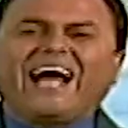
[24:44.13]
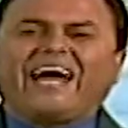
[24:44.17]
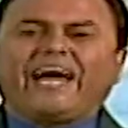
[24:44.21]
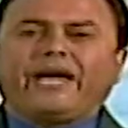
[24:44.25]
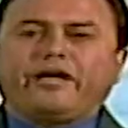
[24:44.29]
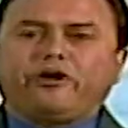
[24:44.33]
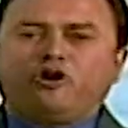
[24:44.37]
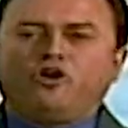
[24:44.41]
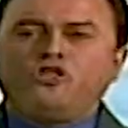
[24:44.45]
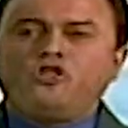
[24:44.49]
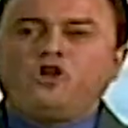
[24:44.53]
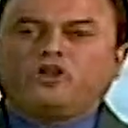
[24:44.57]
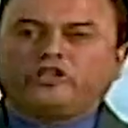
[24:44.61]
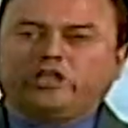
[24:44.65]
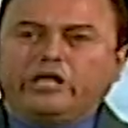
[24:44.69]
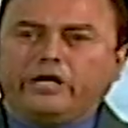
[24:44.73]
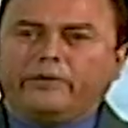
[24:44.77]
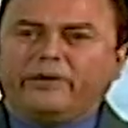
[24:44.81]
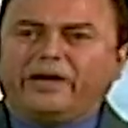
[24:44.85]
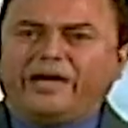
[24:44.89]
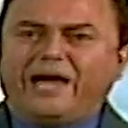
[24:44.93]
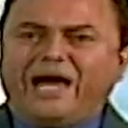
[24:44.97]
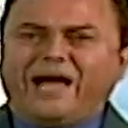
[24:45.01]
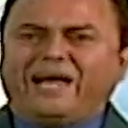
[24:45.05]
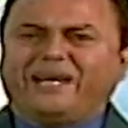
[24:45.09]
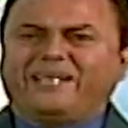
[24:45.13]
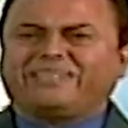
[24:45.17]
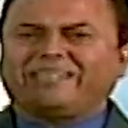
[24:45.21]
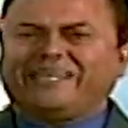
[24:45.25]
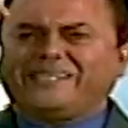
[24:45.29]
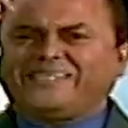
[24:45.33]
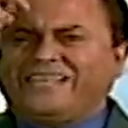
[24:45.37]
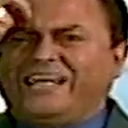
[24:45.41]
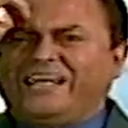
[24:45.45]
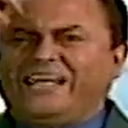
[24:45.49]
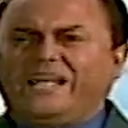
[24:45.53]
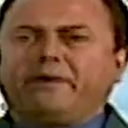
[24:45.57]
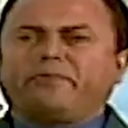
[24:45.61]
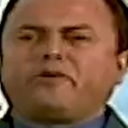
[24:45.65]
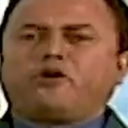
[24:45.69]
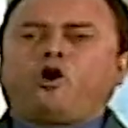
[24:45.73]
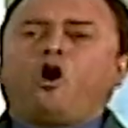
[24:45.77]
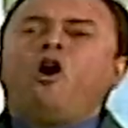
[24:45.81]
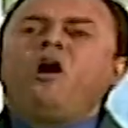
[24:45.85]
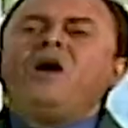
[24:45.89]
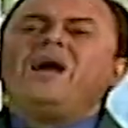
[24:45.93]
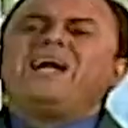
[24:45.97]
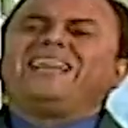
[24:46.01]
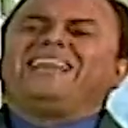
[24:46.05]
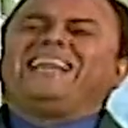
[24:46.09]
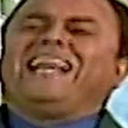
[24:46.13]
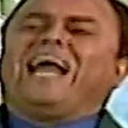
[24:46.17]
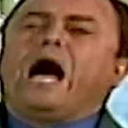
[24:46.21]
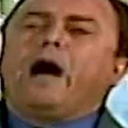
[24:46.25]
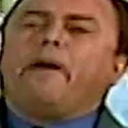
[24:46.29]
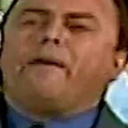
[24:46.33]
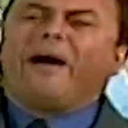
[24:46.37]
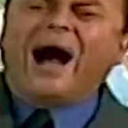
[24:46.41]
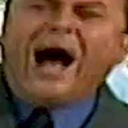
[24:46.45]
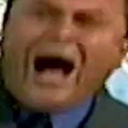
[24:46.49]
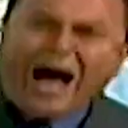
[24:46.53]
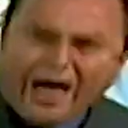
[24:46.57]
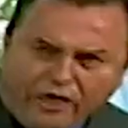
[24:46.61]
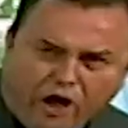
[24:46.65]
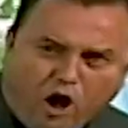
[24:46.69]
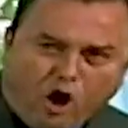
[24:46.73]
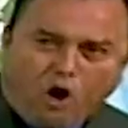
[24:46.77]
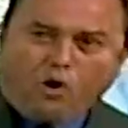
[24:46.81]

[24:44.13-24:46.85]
until they see that you have that well washed brain,